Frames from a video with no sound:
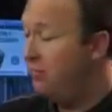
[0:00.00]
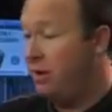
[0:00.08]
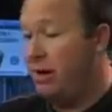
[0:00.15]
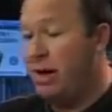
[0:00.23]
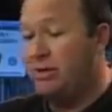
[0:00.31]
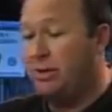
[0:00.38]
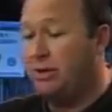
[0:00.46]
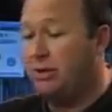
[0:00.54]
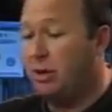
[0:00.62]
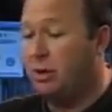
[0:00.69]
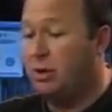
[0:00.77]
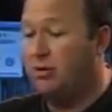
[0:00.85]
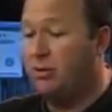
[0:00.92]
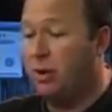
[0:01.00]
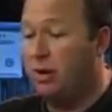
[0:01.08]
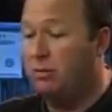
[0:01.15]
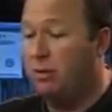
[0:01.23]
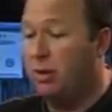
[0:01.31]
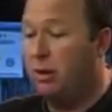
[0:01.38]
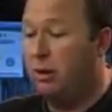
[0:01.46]
They're announcing total control
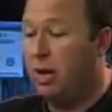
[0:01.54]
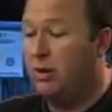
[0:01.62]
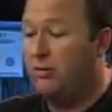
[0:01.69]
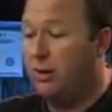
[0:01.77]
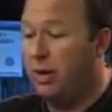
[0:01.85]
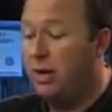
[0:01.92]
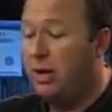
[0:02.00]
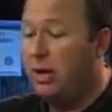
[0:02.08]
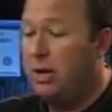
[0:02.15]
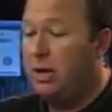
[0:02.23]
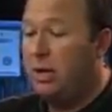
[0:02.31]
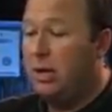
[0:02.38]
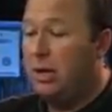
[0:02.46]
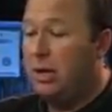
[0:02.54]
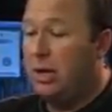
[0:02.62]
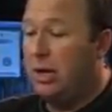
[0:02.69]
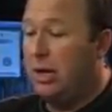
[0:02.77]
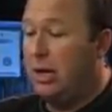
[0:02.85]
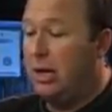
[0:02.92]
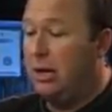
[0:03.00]
over the whole country.
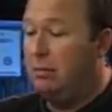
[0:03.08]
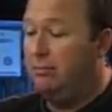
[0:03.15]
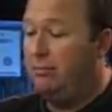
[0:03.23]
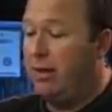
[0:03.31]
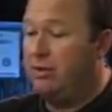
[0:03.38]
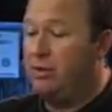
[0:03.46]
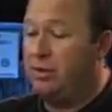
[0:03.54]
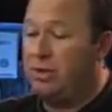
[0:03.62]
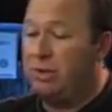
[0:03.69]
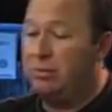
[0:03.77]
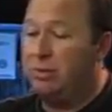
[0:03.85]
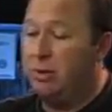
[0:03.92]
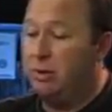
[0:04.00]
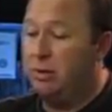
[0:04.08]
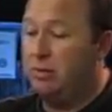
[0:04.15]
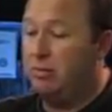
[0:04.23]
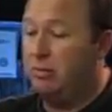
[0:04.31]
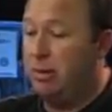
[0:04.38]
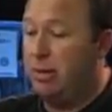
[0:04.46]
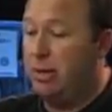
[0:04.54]
That's just some of the news I'm
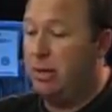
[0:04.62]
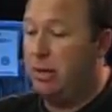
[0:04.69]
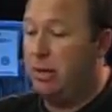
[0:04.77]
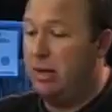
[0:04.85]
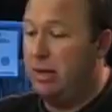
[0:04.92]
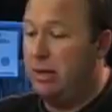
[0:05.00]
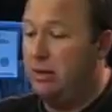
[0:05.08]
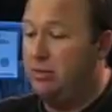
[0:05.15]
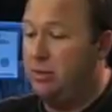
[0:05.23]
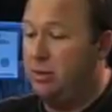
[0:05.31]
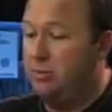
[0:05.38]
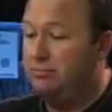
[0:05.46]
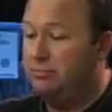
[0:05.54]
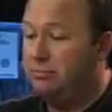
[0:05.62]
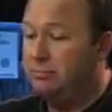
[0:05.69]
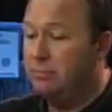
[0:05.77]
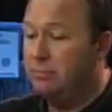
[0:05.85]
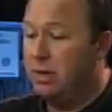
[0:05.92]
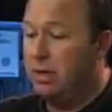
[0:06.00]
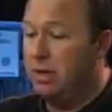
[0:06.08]
going to be getting into.
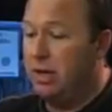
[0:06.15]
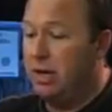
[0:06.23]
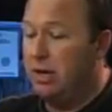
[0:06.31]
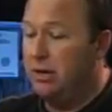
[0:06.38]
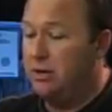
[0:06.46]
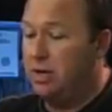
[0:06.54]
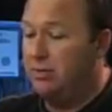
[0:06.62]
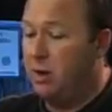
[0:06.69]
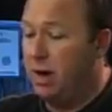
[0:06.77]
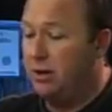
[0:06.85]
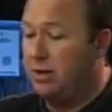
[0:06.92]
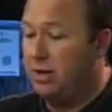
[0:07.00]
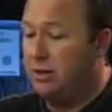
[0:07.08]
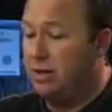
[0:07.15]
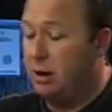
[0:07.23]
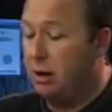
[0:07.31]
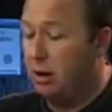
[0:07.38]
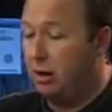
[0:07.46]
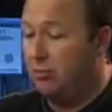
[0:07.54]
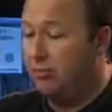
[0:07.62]
And again, Steve Watson has the
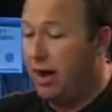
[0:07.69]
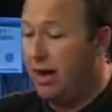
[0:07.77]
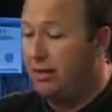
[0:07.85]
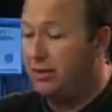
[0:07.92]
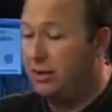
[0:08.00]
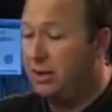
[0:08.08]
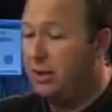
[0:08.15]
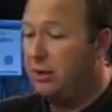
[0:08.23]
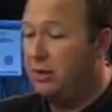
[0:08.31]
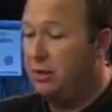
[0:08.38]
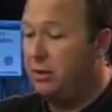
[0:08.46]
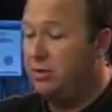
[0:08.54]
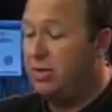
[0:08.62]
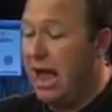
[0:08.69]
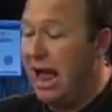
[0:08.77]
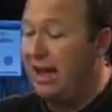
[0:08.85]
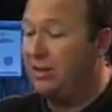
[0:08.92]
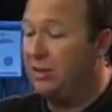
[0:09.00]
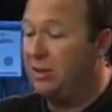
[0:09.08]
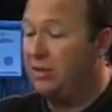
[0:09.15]
article, Fox News
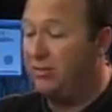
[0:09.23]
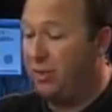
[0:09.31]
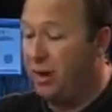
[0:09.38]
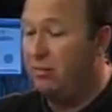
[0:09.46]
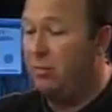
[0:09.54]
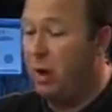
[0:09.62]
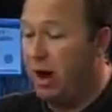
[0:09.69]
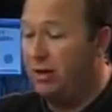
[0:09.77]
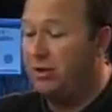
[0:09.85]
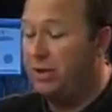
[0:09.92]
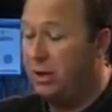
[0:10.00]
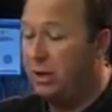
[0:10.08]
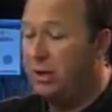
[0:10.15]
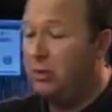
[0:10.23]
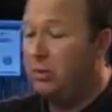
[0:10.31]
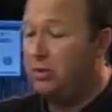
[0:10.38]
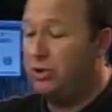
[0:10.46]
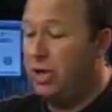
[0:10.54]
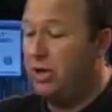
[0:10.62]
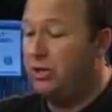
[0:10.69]
axes Freedom Watch.
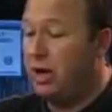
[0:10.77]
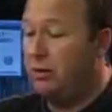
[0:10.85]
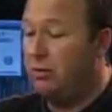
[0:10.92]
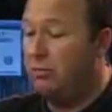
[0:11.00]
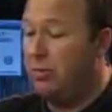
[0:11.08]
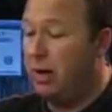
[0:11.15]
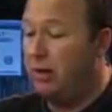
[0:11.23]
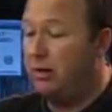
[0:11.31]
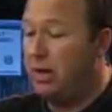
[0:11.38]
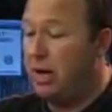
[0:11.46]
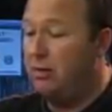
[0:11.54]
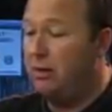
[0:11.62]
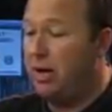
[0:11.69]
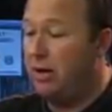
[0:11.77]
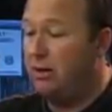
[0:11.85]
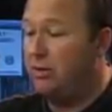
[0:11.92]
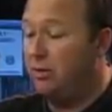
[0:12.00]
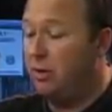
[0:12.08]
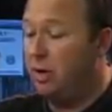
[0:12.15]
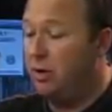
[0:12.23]
Was Judge Andrew Napolitano cutting
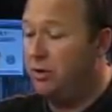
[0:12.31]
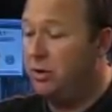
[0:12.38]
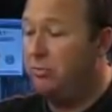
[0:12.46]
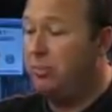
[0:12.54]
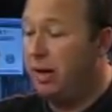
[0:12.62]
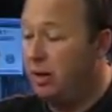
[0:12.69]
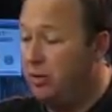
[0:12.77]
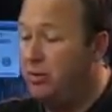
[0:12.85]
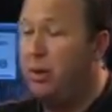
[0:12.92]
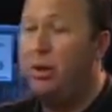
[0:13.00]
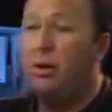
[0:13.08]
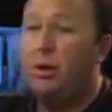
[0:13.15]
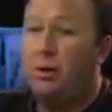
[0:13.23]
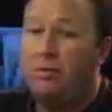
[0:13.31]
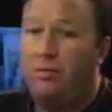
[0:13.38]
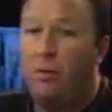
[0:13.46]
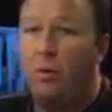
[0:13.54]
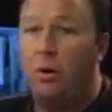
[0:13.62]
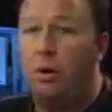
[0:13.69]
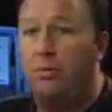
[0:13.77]
too close to the bone
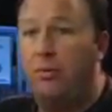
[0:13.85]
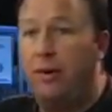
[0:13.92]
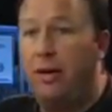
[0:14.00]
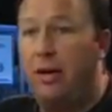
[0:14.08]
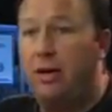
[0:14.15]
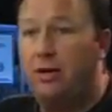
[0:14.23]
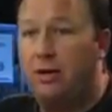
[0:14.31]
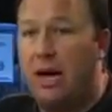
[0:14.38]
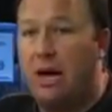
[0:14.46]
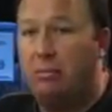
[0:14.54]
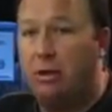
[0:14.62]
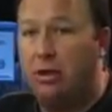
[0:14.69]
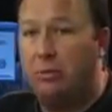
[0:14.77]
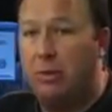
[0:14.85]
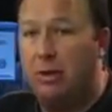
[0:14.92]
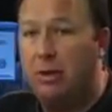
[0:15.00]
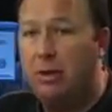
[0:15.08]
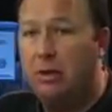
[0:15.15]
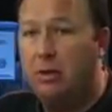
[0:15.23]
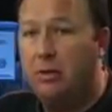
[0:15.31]
for the establishment?